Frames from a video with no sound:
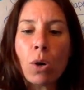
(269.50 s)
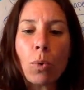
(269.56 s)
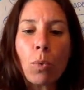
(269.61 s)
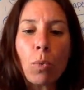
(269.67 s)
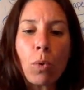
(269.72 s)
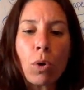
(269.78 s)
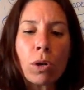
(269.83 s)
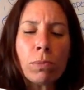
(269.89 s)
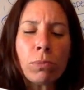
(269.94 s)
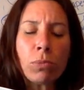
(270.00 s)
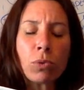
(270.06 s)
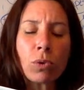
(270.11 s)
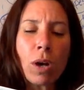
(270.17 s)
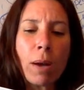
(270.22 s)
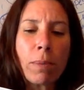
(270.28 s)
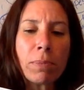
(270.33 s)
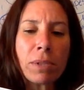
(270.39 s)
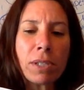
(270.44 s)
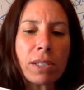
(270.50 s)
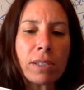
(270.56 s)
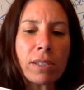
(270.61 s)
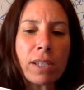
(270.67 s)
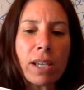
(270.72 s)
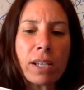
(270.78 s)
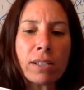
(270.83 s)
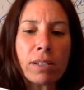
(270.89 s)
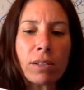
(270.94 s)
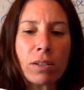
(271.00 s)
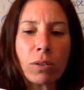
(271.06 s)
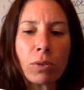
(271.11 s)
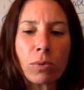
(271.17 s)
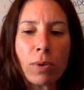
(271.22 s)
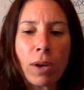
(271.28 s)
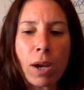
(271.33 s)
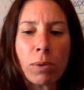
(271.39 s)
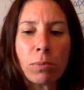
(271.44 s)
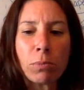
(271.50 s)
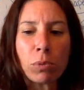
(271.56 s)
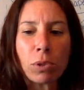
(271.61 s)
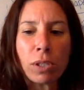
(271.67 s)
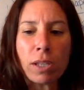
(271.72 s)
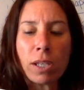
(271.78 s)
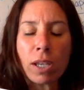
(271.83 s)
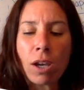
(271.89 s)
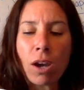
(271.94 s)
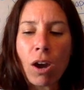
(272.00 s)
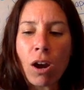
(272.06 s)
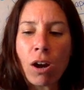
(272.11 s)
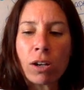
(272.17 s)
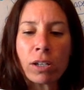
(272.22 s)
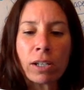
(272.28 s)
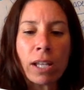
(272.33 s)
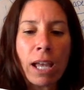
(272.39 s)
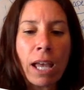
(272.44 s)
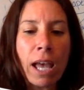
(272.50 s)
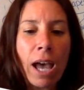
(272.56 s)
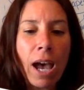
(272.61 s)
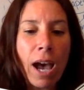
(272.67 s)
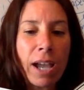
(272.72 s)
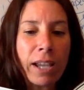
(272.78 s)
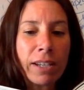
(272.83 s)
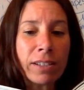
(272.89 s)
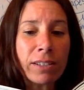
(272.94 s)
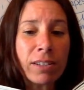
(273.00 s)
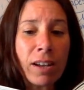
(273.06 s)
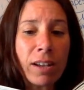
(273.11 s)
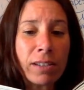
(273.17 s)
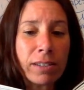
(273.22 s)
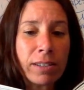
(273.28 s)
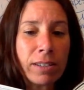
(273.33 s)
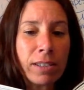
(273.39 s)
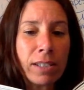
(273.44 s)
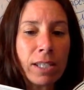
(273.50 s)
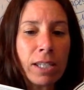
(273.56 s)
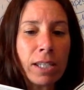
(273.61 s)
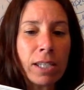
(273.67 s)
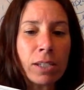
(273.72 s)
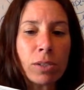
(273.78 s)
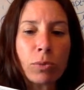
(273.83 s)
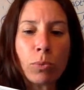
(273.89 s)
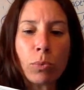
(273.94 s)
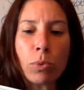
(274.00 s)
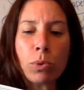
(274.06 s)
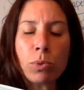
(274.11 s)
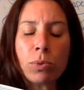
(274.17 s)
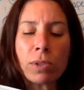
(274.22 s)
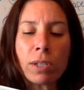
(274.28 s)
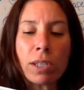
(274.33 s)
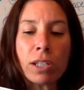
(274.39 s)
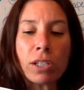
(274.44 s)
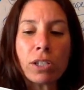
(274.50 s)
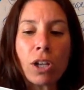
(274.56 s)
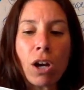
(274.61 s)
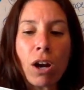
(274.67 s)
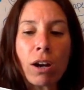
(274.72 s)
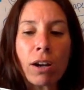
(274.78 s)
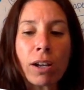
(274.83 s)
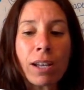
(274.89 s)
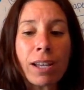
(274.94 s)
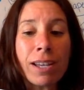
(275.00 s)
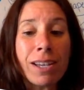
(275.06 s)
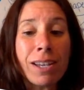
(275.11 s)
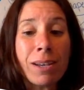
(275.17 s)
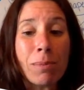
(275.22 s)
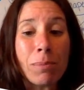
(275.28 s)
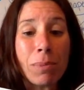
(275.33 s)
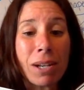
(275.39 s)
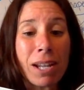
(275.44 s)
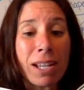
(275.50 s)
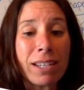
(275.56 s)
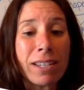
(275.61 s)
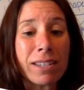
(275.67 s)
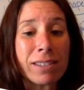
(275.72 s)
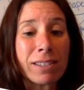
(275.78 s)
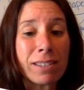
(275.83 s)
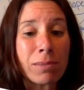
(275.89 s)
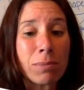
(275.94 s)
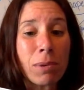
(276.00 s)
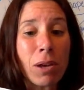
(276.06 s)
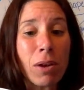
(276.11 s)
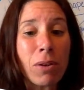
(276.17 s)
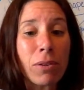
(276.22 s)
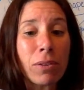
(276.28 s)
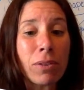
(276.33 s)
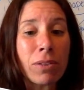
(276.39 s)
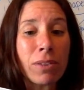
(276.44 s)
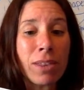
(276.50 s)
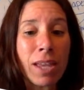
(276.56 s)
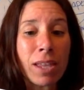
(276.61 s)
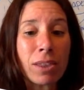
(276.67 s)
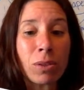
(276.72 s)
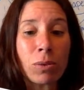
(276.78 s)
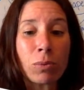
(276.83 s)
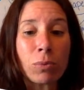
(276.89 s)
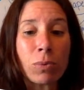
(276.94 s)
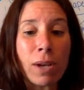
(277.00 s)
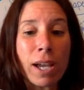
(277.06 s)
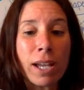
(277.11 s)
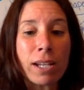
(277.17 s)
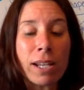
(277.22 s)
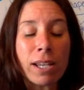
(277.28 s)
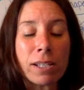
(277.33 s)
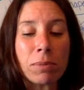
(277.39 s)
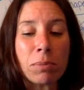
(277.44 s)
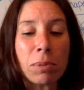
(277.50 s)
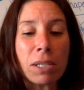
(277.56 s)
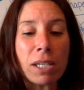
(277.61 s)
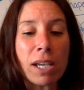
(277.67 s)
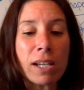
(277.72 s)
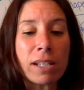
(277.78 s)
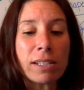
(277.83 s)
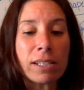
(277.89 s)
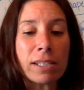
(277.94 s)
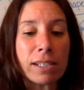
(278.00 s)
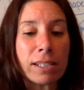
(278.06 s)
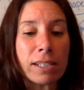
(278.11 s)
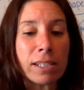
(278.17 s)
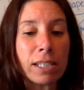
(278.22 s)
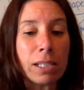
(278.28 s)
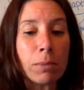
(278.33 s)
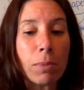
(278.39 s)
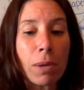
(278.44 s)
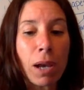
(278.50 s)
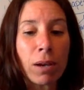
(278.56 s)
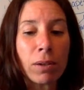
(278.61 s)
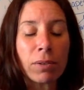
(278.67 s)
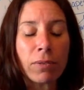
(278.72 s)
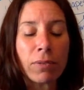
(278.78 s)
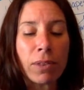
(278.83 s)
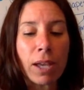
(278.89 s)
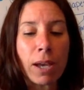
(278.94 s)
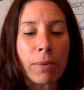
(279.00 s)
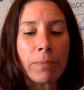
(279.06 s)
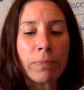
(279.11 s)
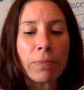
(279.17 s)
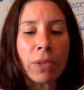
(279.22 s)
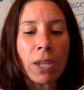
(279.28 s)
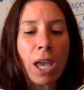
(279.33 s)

Worm drops his head to the ground, breathing hard. I cannot see his wounds in the dark, but I can smell that the red has begun to seep out of them.